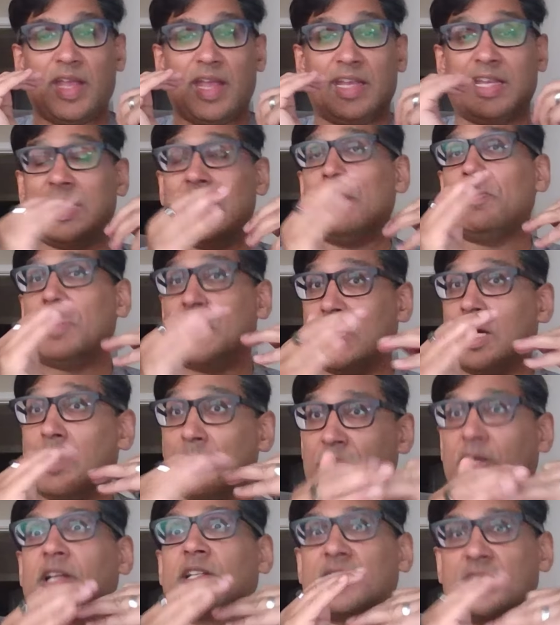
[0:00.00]
it can be
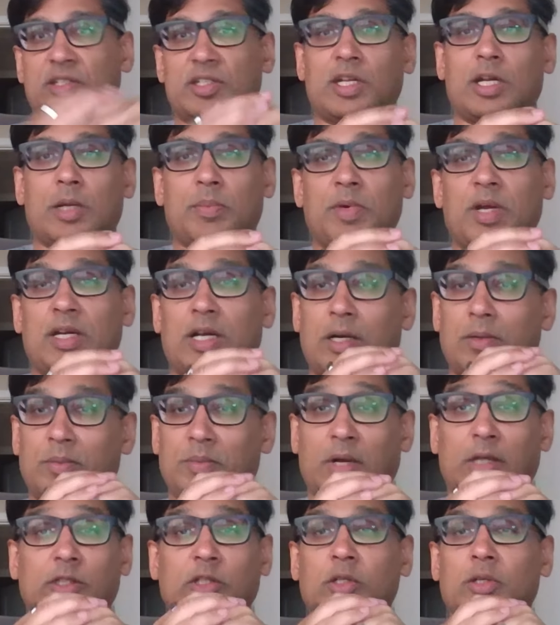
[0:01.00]
complex to set up. And I'll,
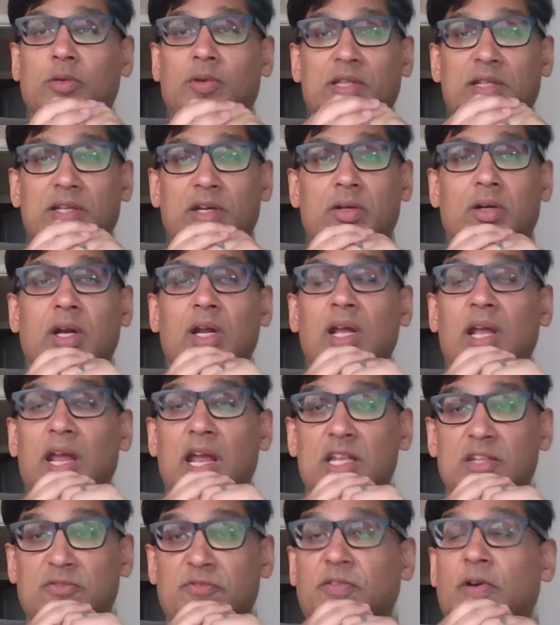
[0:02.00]
I'll tell you right there,
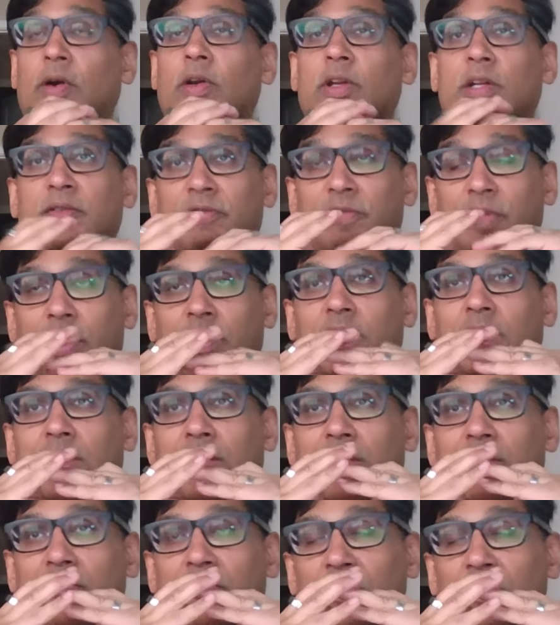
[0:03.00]
it's very,
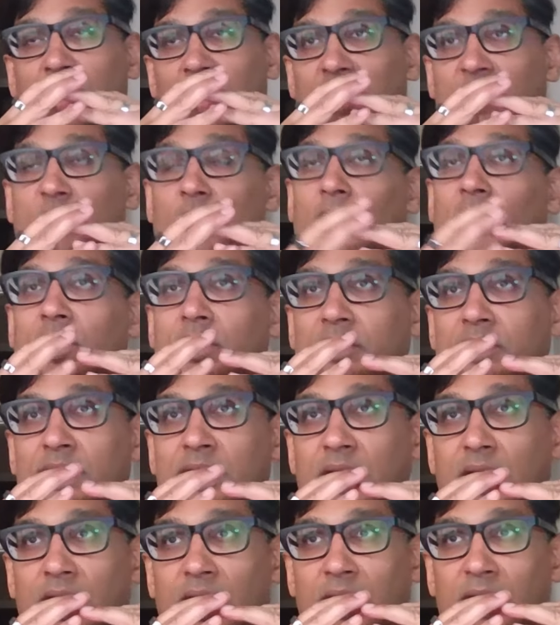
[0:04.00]
very, if you're
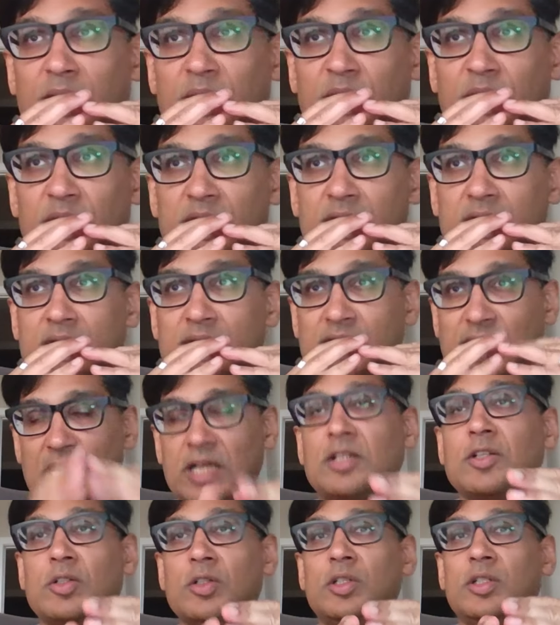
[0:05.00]

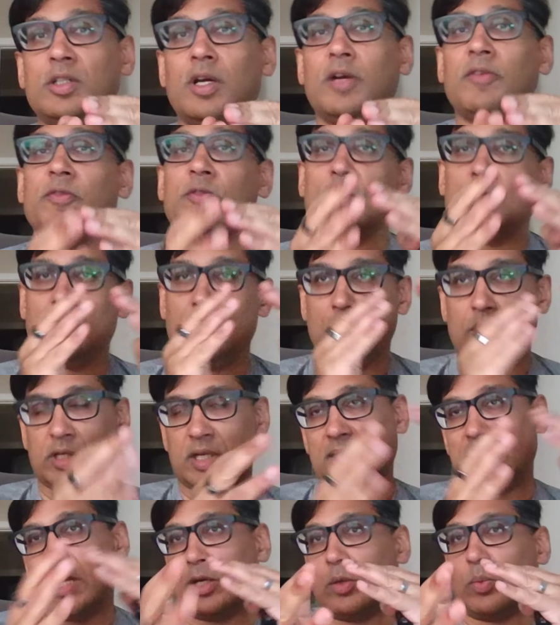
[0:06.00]
technical enough, you
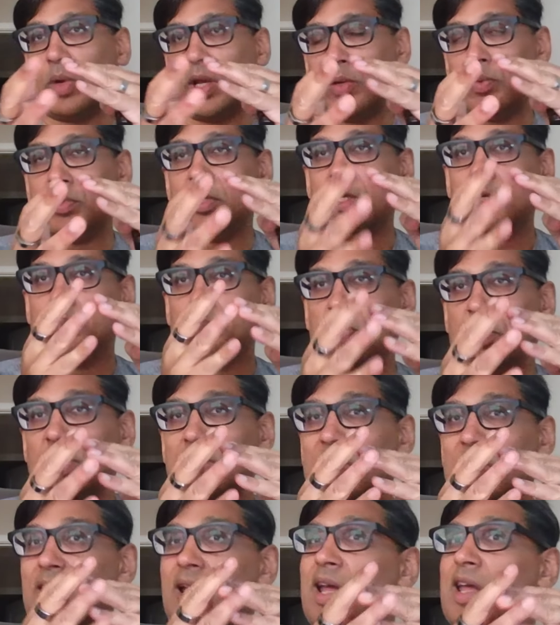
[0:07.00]
can get away with it,
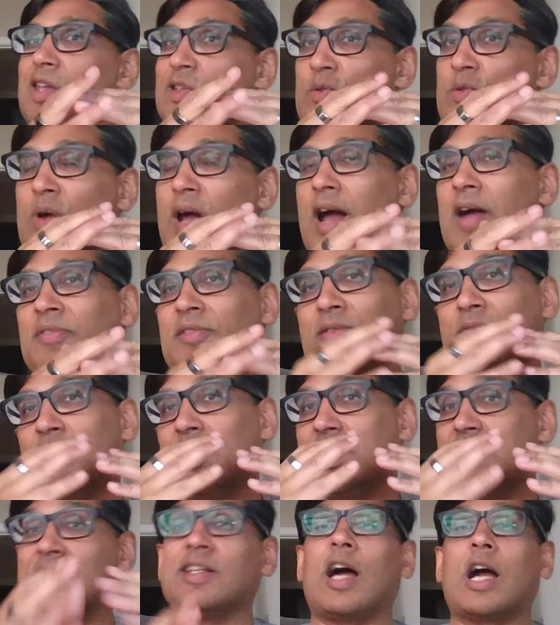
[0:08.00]
but you have to
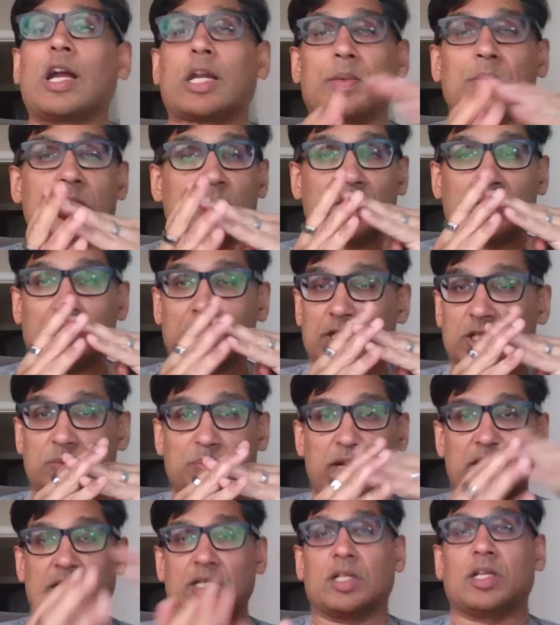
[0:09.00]
read the documents to just
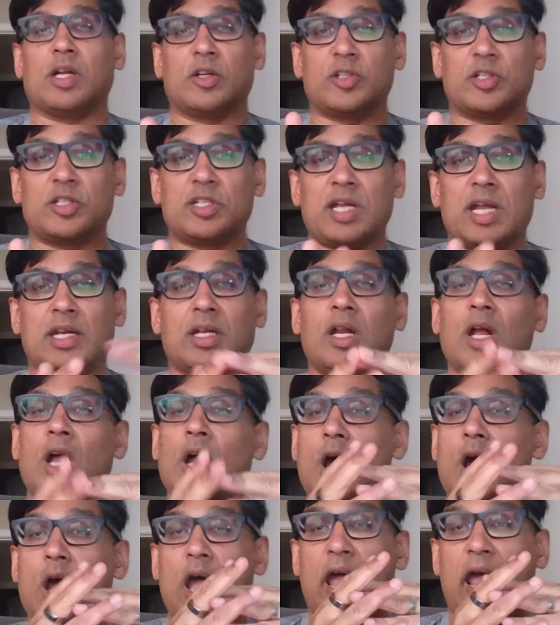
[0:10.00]
basically understand it.
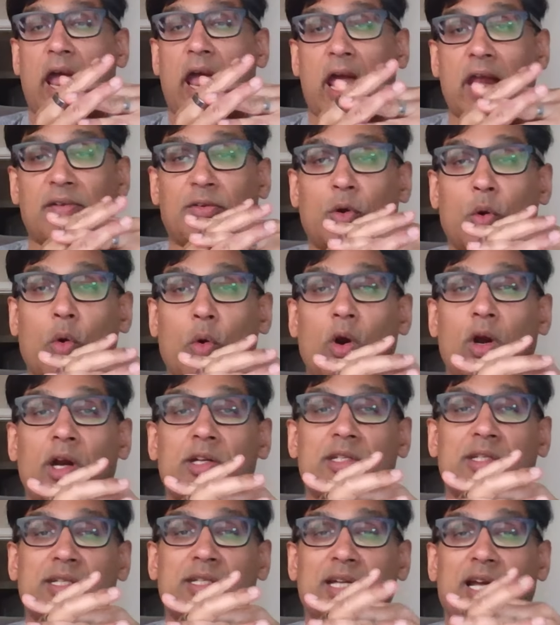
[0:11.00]
And of
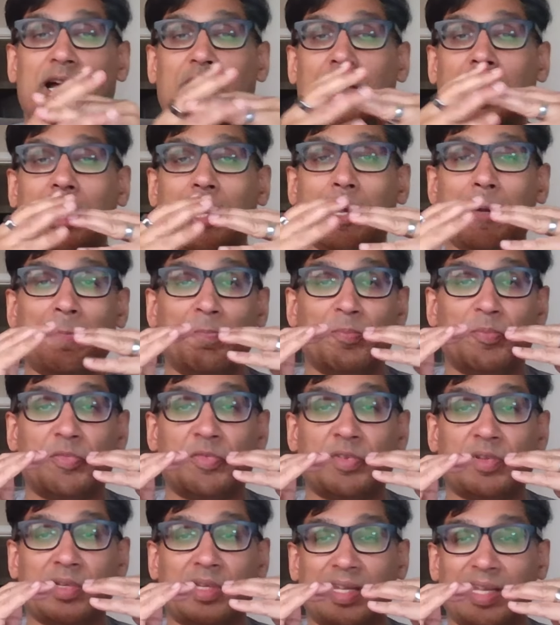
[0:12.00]
course, um,
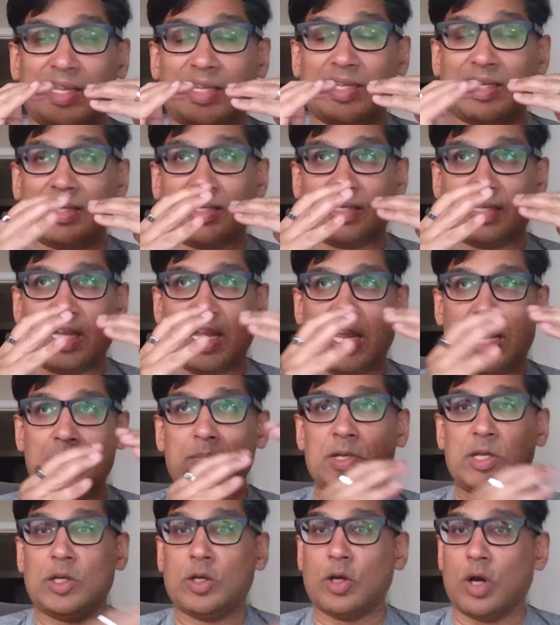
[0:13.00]
it can
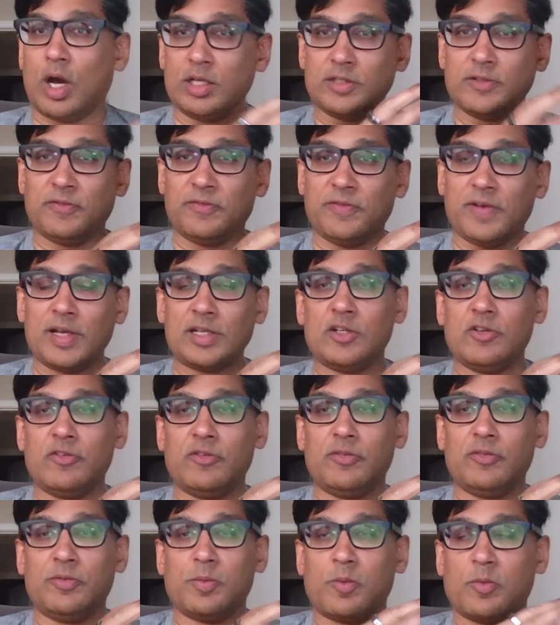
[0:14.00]
be cost
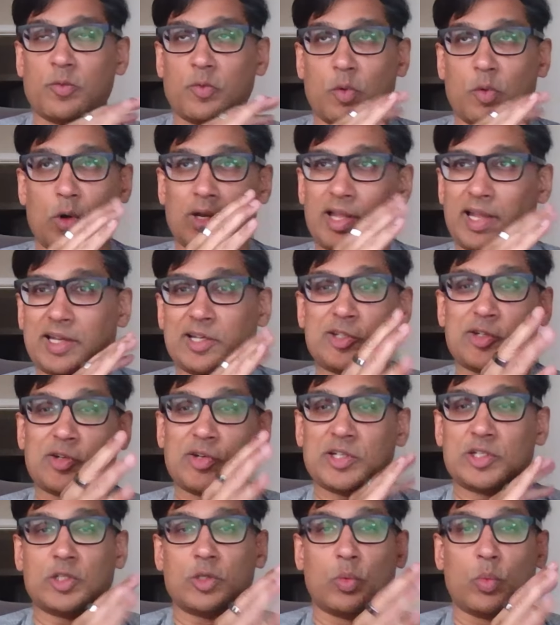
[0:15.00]
effective for like a
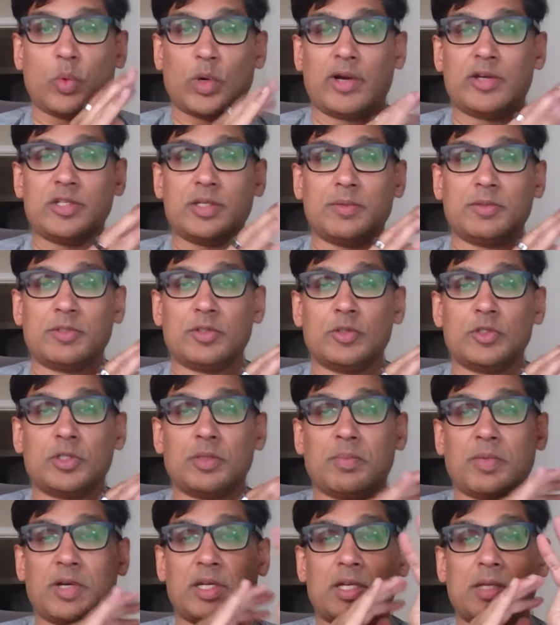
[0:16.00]
traditional warehousing
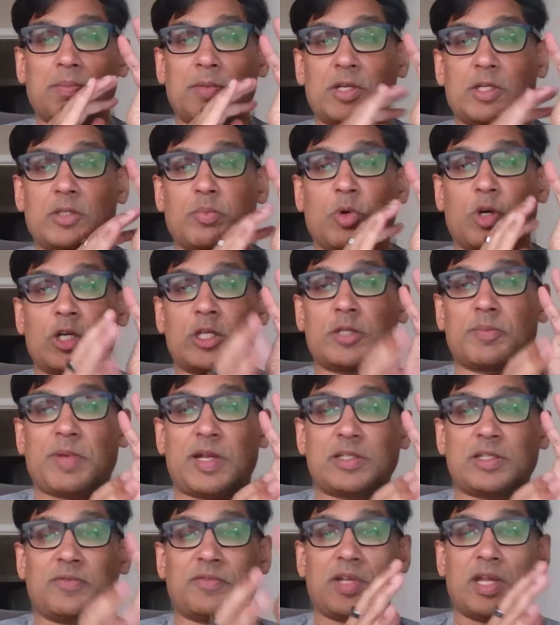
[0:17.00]
solution, but it can be more
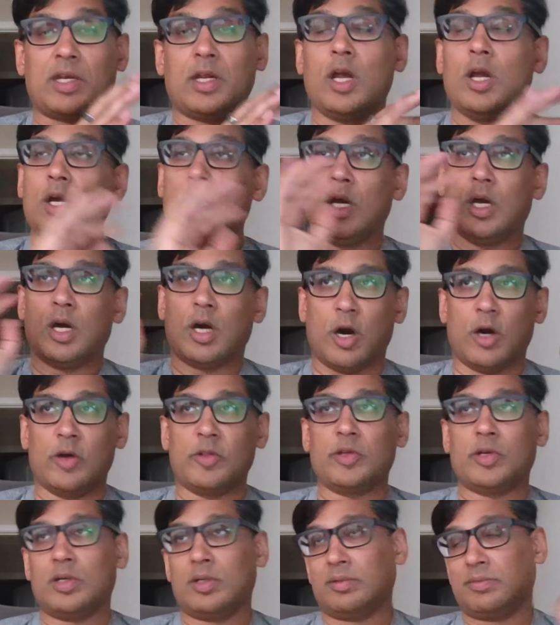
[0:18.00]
expensive than
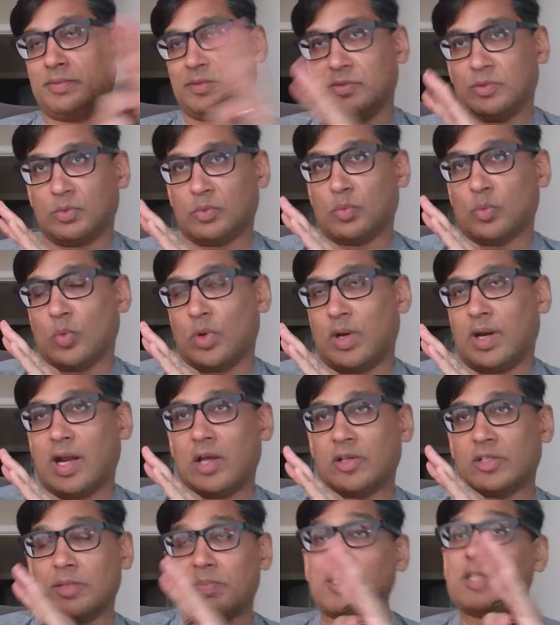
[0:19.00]
other
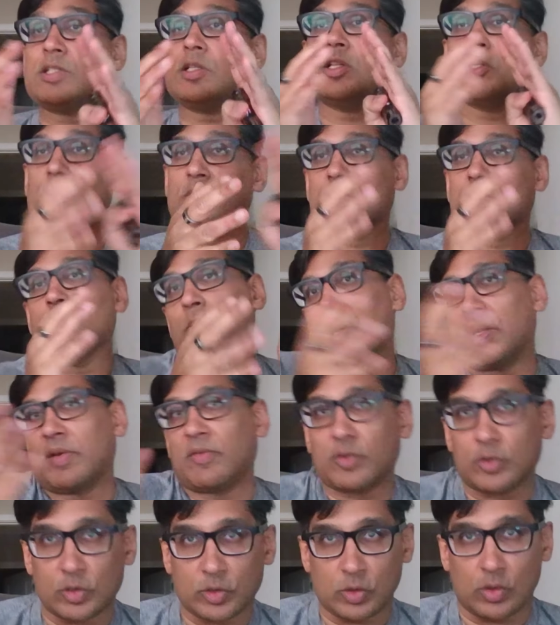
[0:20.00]
warehousing. Basically, you're still paying
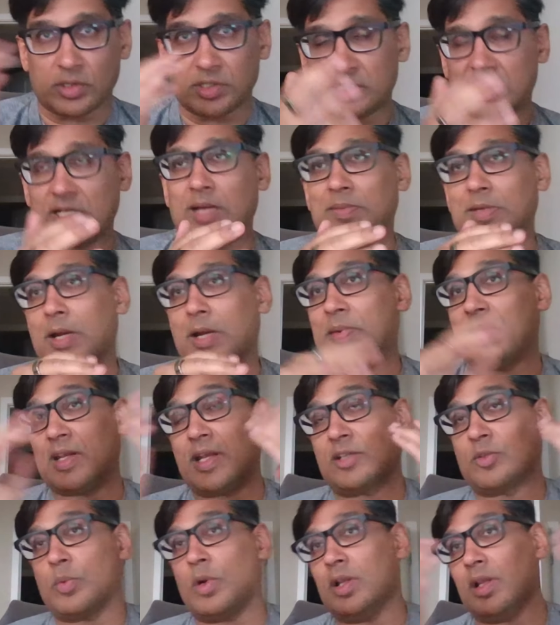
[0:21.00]
for the storage at the same time and
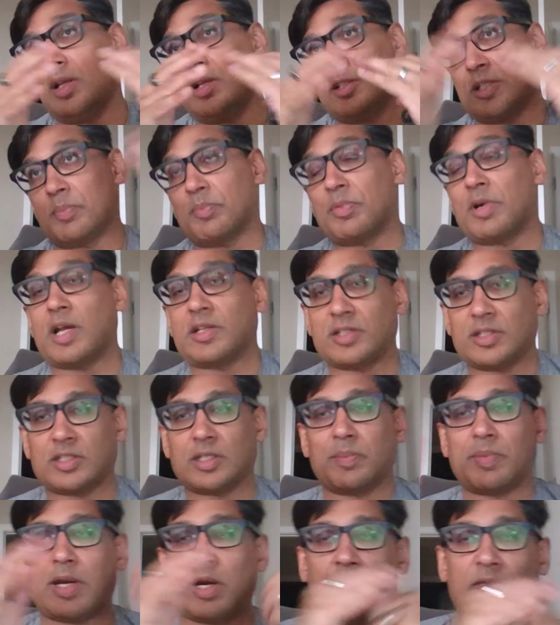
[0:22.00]
as well as the
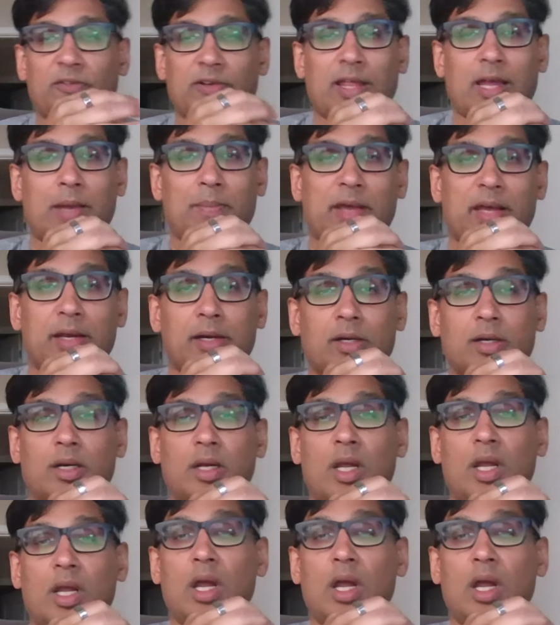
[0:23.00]
processing power for that matter.